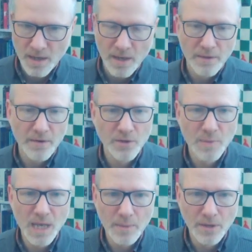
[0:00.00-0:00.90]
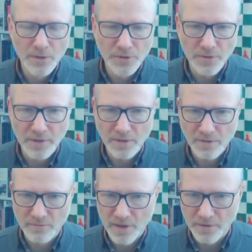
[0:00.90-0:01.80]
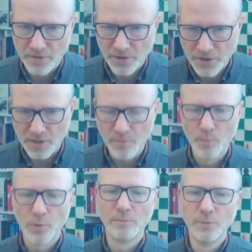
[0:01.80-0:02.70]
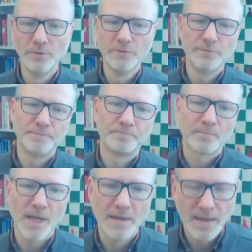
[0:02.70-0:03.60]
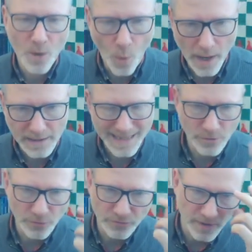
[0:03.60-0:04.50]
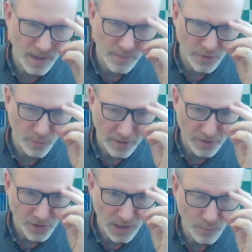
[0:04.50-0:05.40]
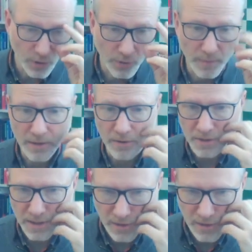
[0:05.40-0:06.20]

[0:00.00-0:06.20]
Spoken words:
There is maybe also this rather simple move, and now white cannot recapture with the c pawn because his